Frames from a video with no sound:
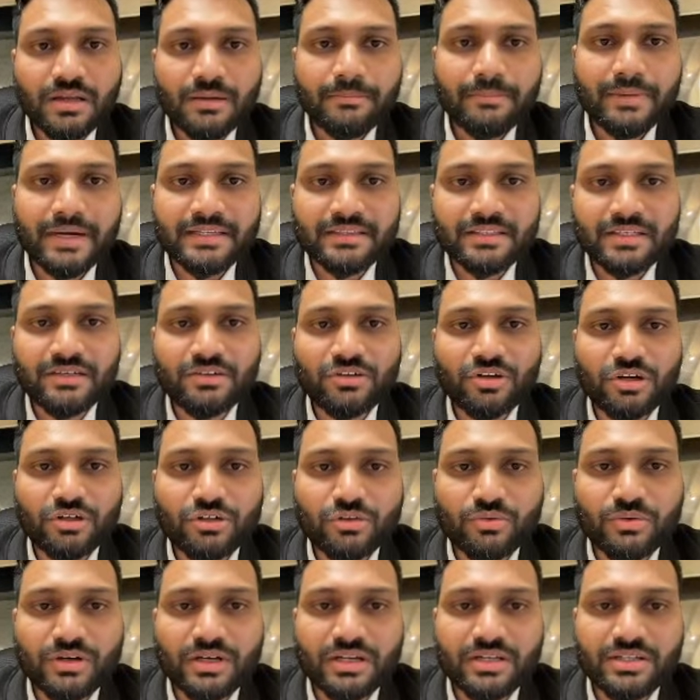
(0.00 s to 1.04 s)

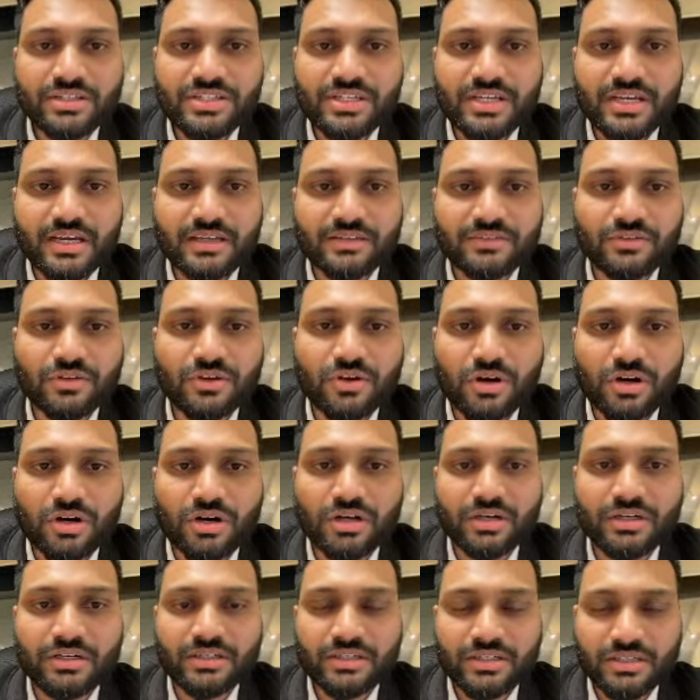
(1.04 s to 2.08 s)
Python.org has
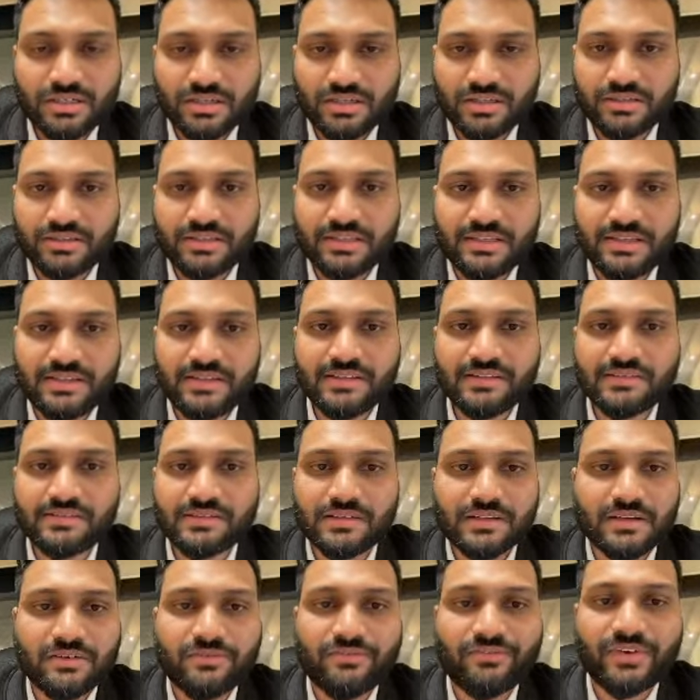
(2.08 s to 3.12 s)
got these
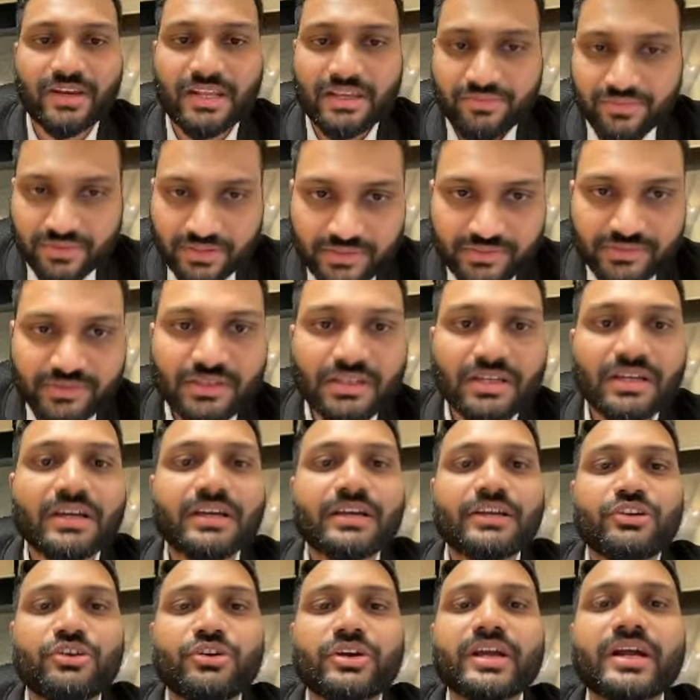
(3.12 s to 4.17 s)
flavors.
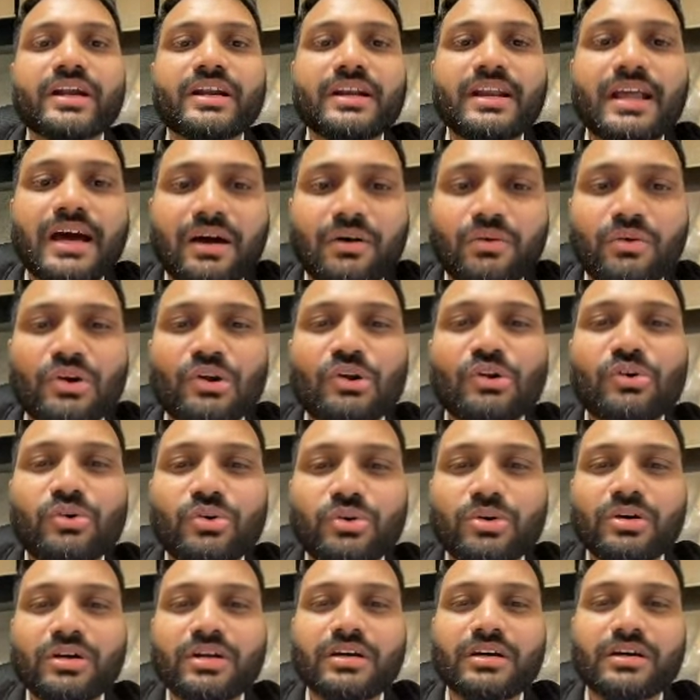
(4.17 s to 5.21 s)
You can
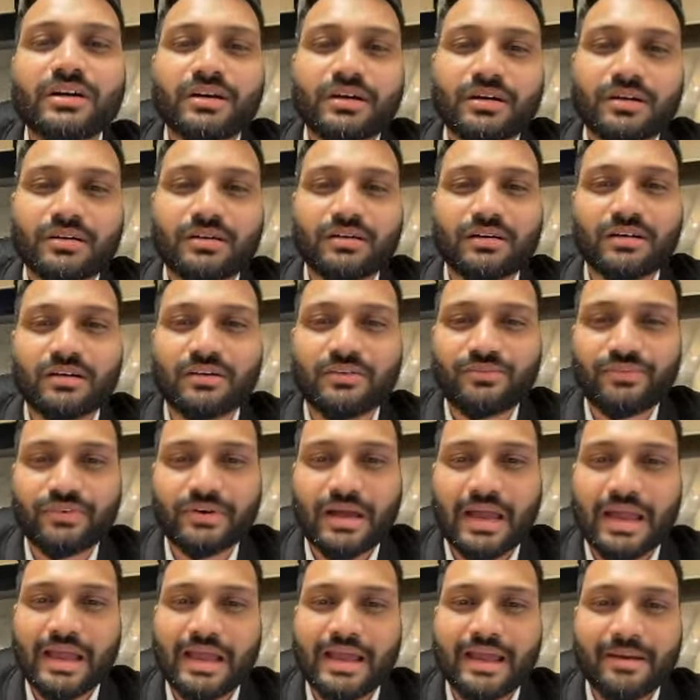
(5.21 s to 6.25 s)
download,
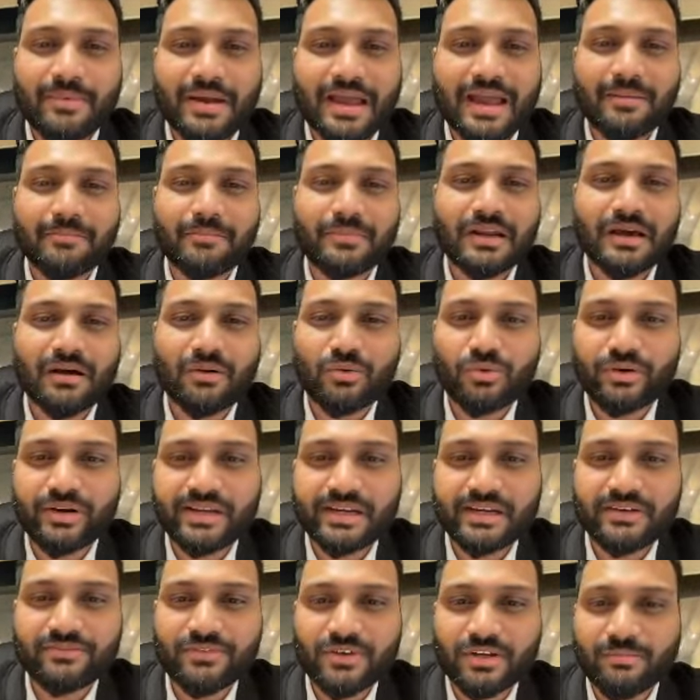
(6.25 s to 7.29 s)
I am downloading
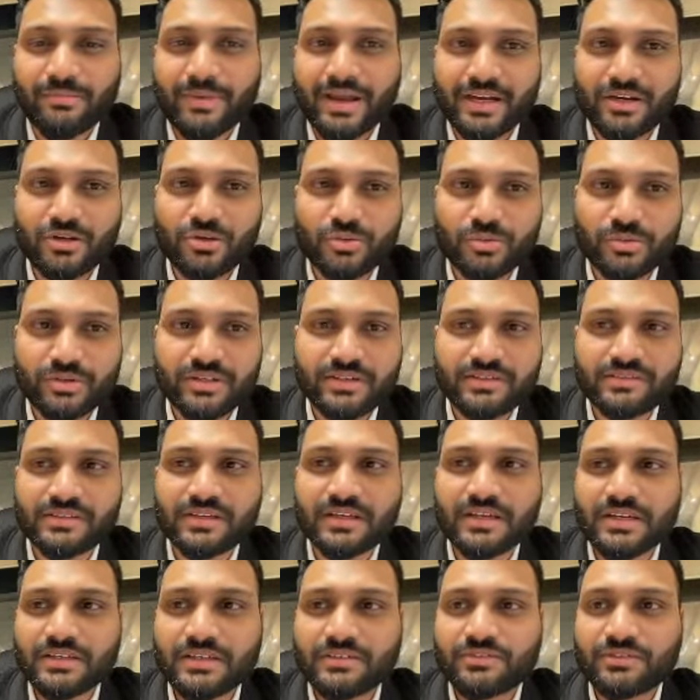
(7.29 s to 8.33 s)
it for macOS.
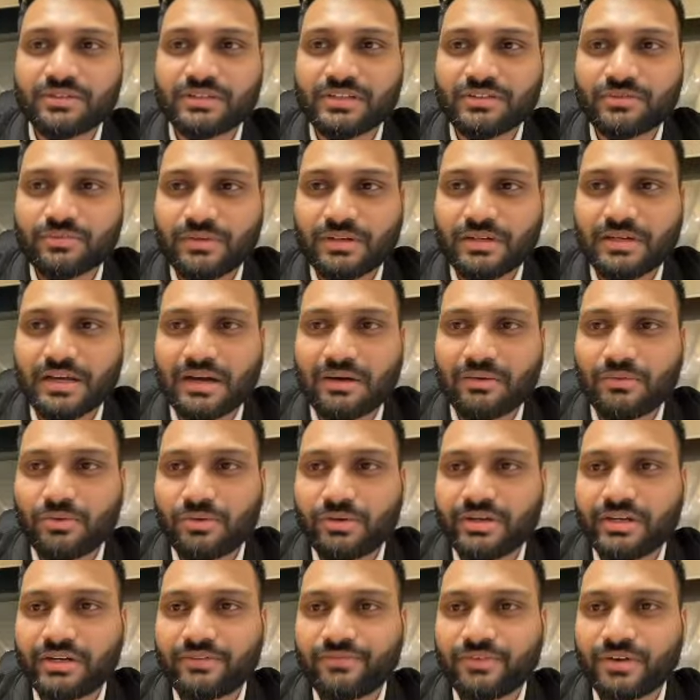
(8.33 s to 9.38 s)
So this will
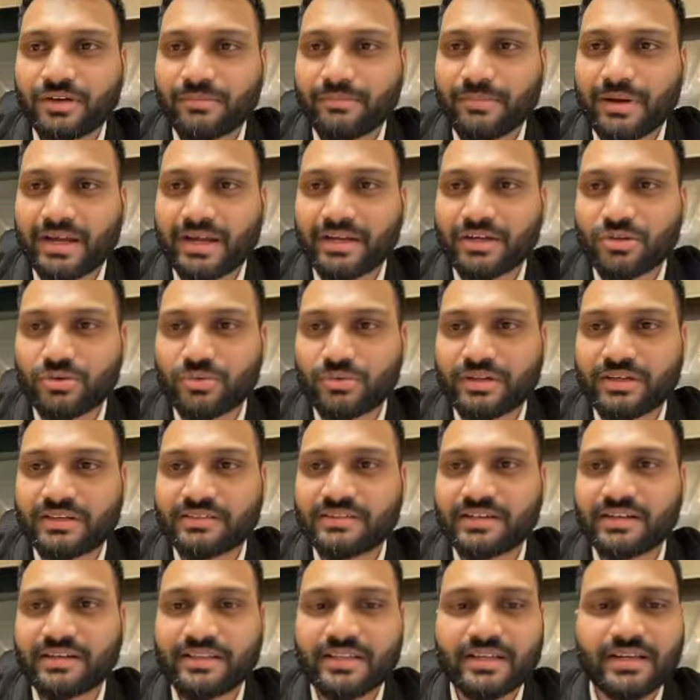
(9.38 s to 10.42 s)
download it for macOS
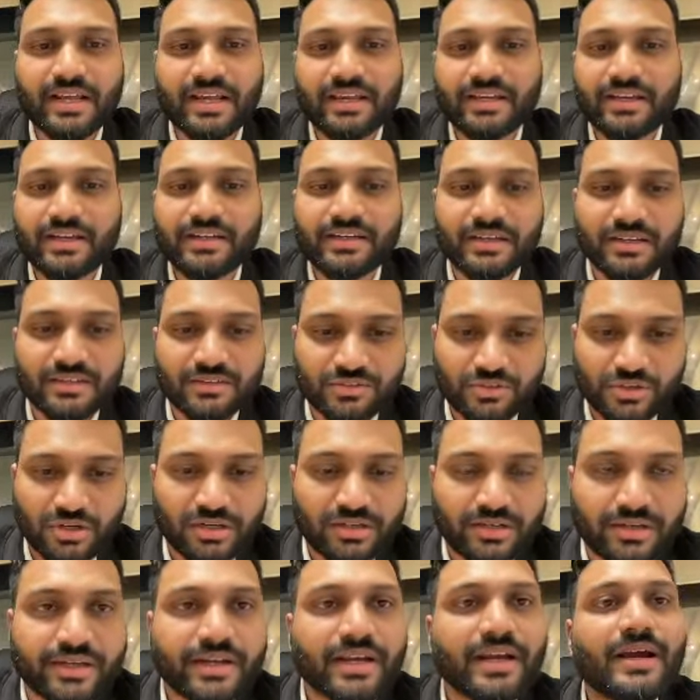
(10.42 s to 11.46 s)
and then I can install
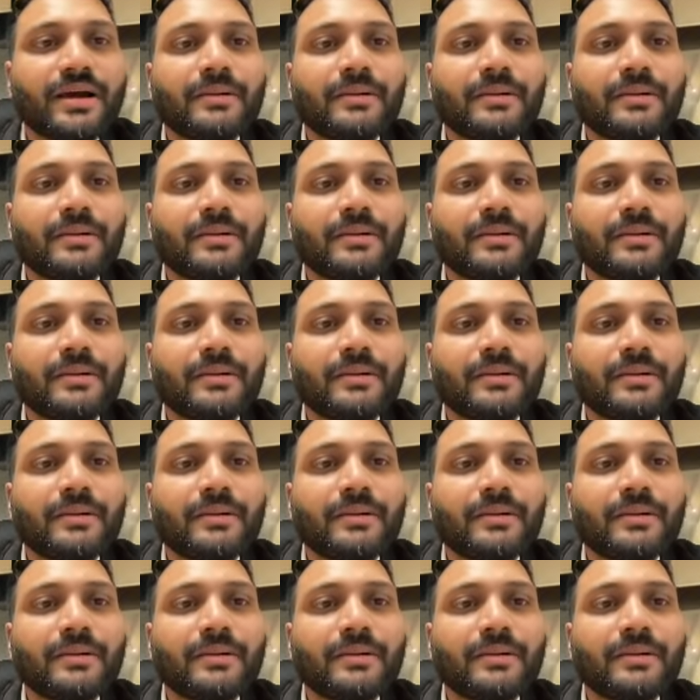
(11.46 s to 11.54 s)
it.